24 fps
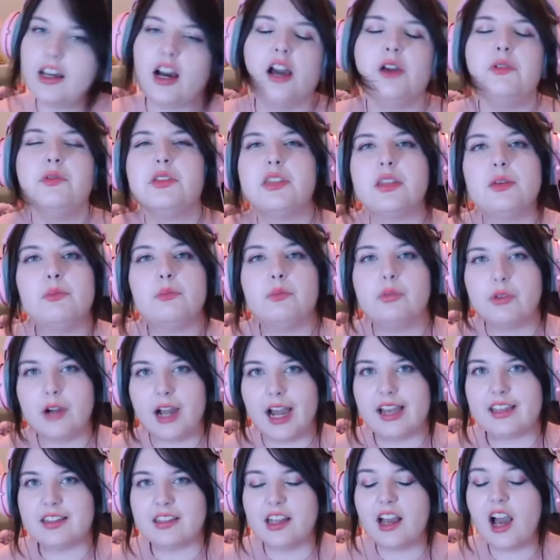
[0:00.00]
was
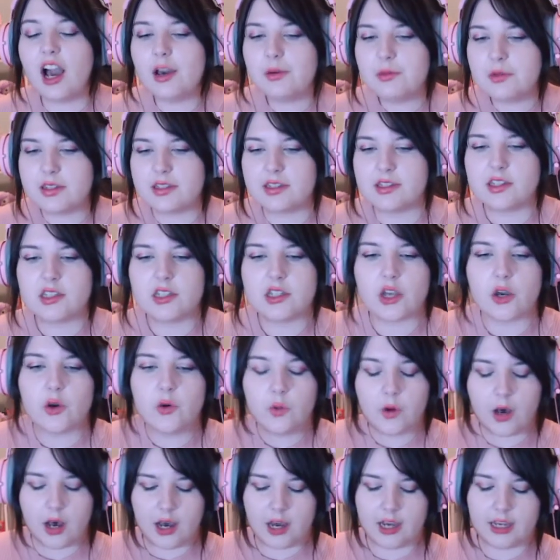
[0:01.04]
impressed. Like I was
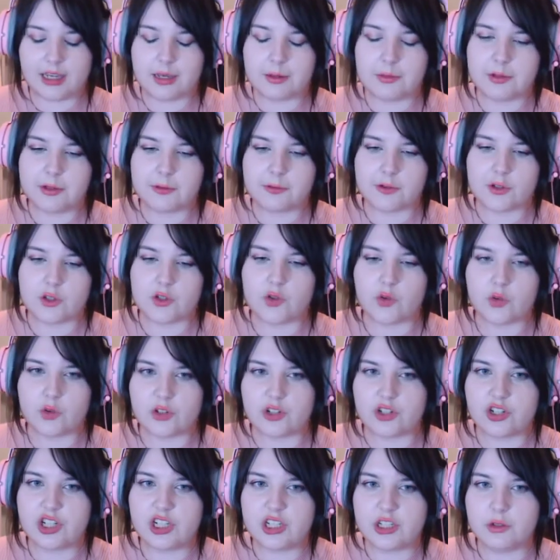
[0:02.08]
so hyped for Sword
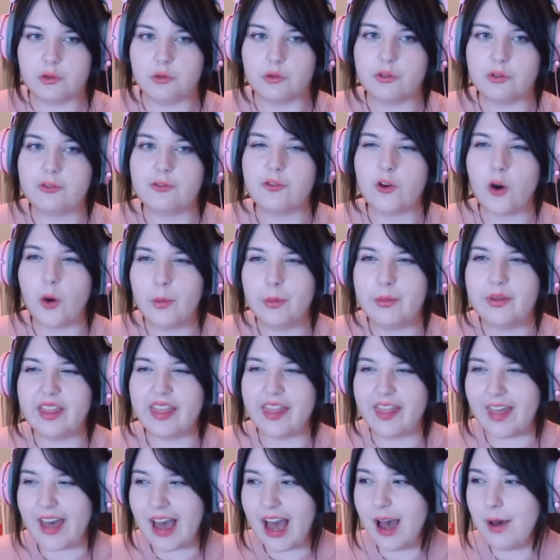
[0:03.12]
and Shield from
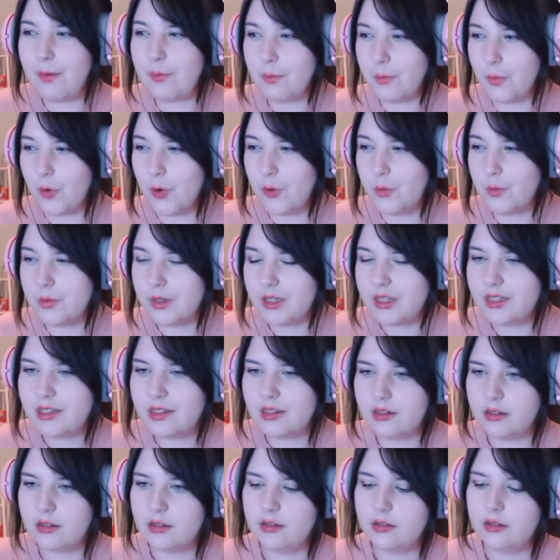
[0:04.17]
that moment.
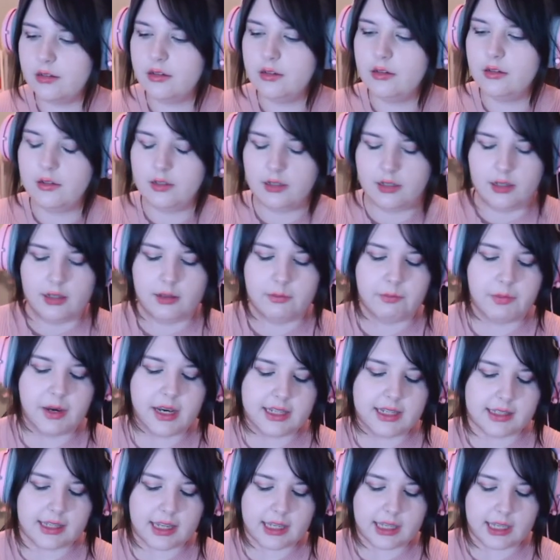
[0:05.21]
But
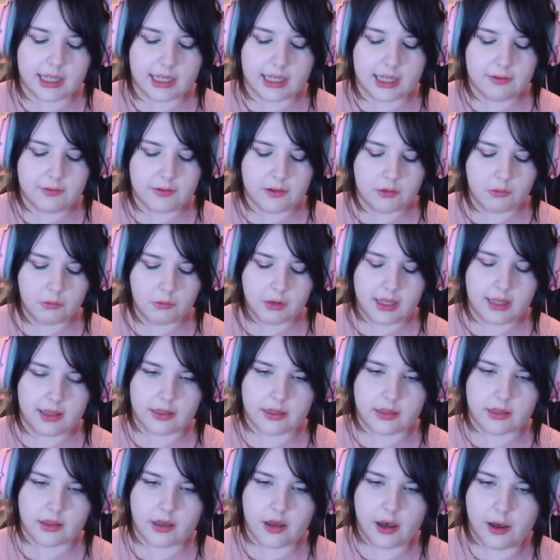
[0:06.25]
it's like even
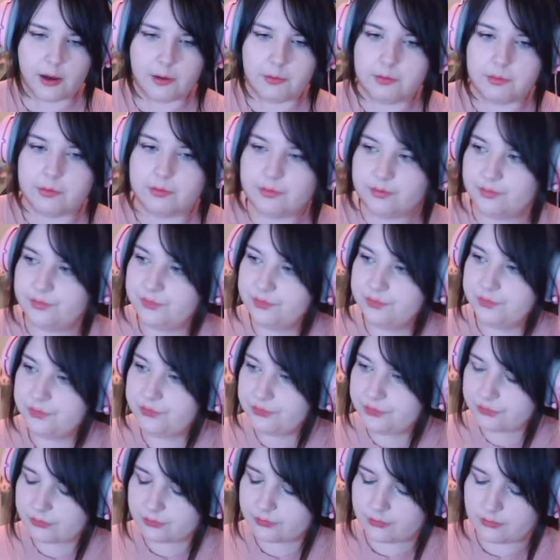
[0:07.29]
with um
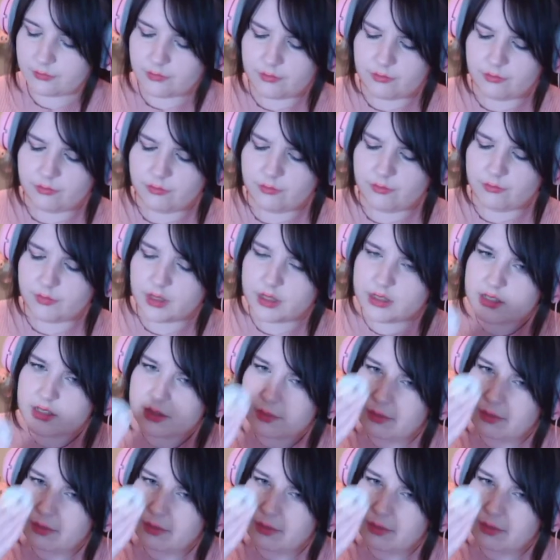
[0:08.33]
some of